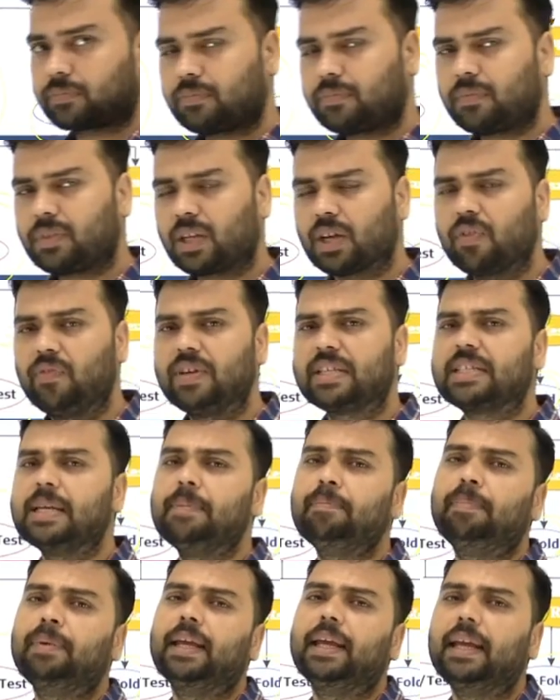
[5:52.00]
we
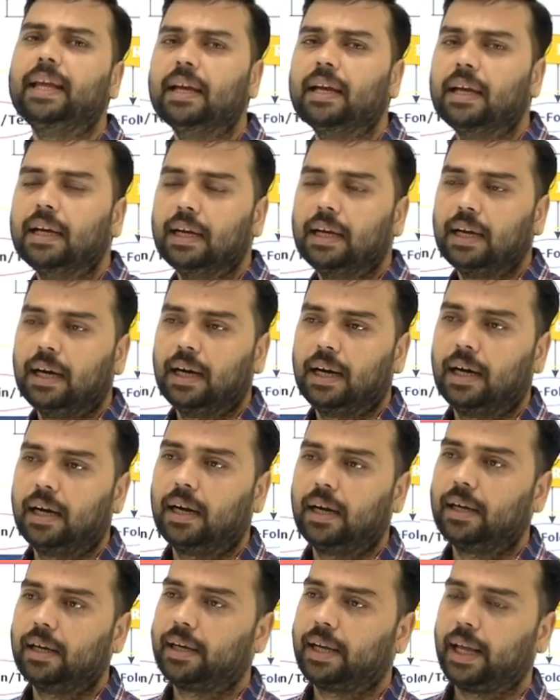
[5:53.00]
simply
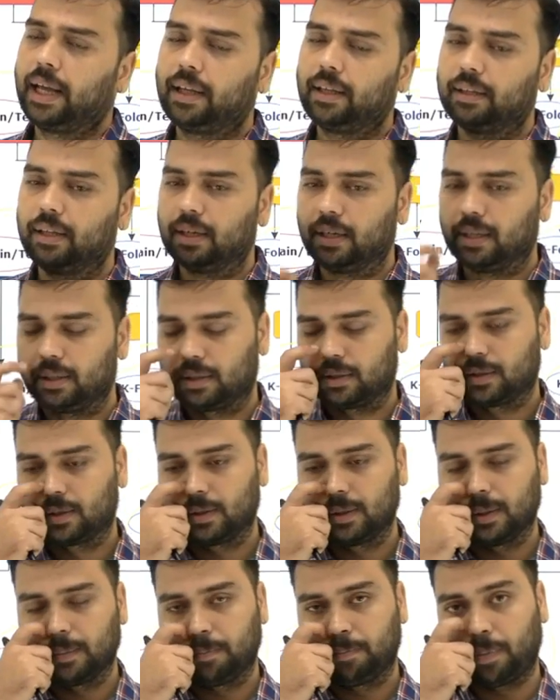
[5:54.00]
take the
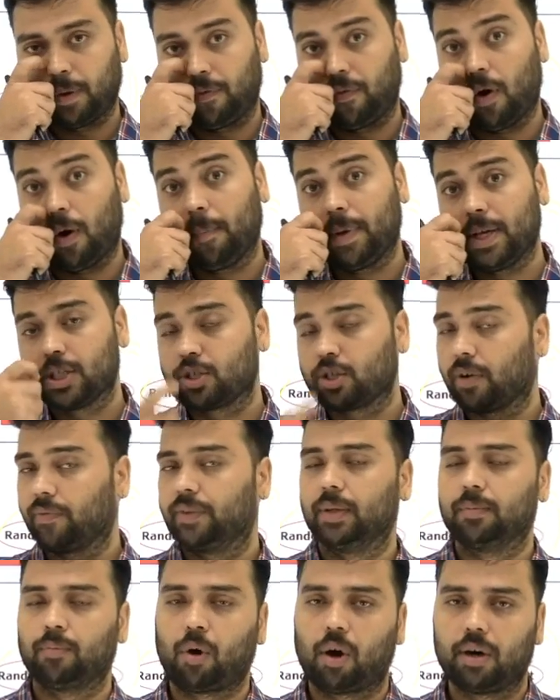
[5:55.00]
performance of the
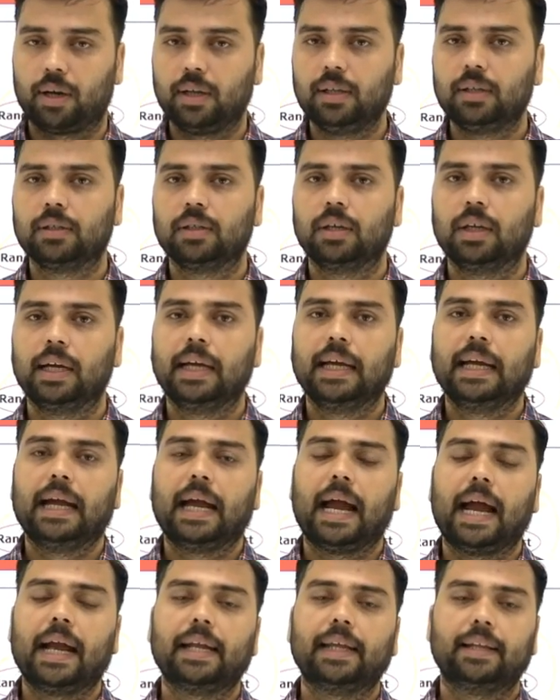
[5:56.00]
model, and
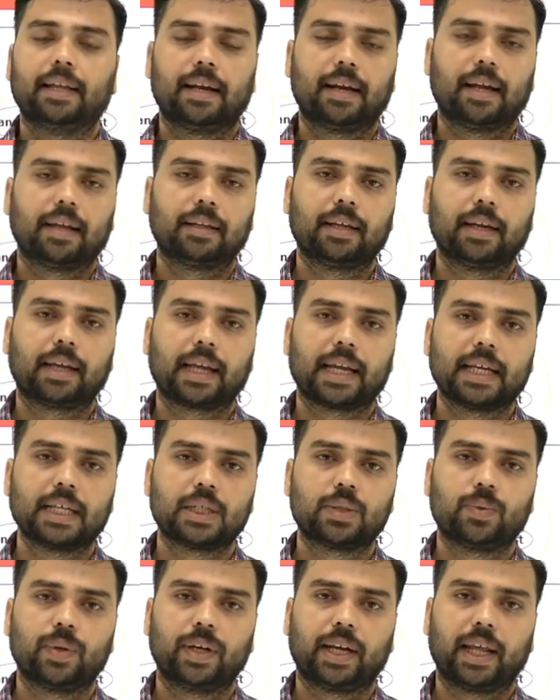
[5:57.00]
in another case we
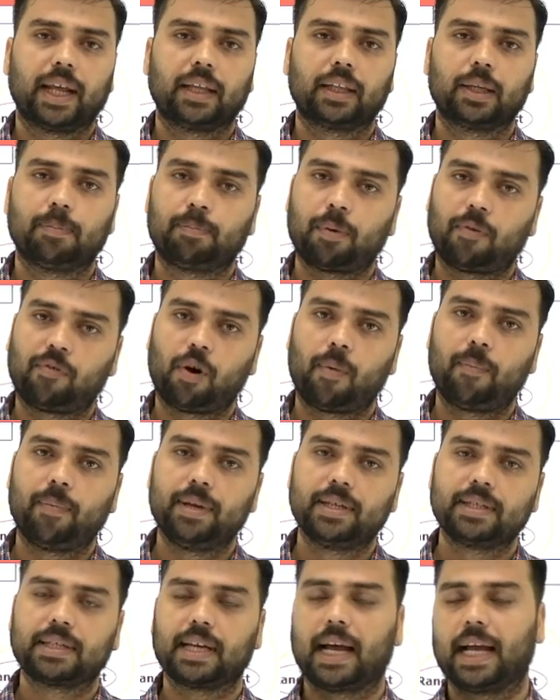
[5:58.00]
take the performance
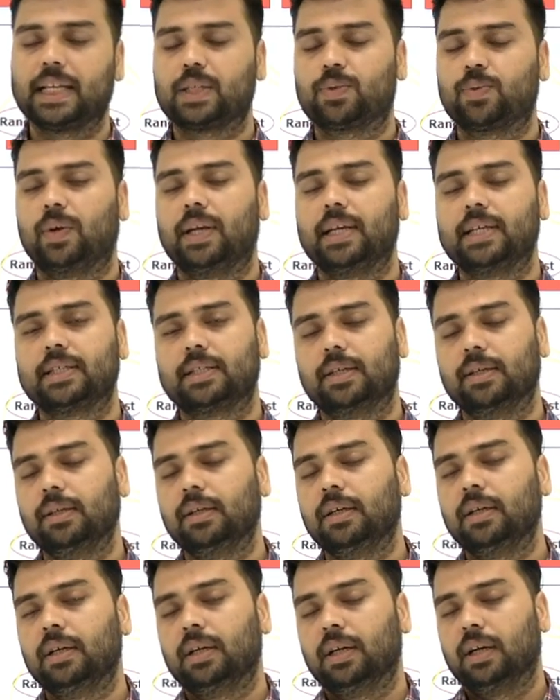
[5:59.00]
as well as the
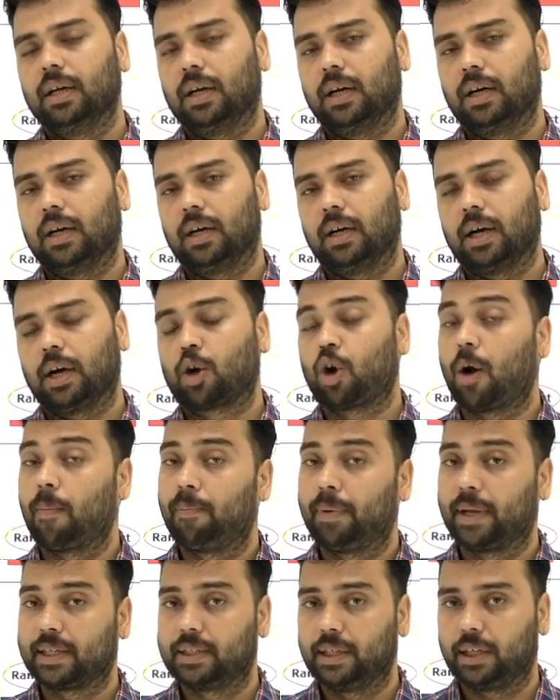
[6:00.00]

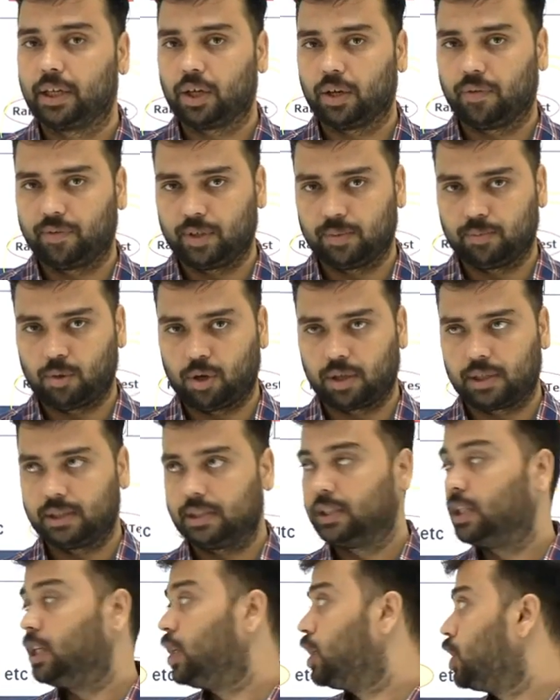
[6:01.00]
complexity of the model.
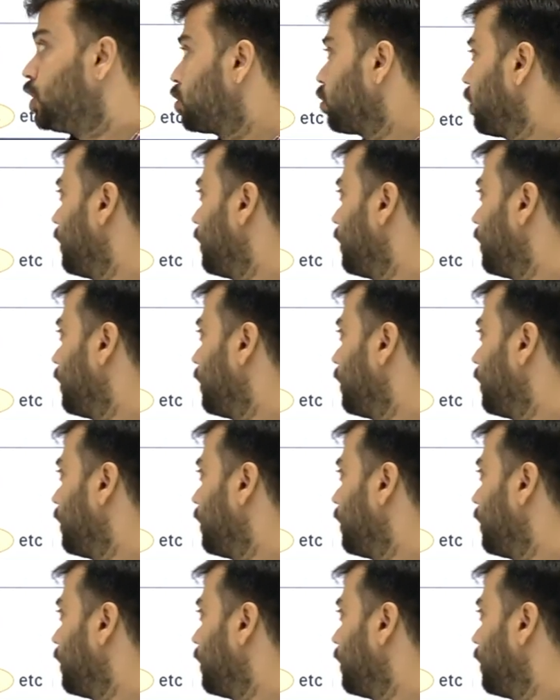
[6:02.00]
So in the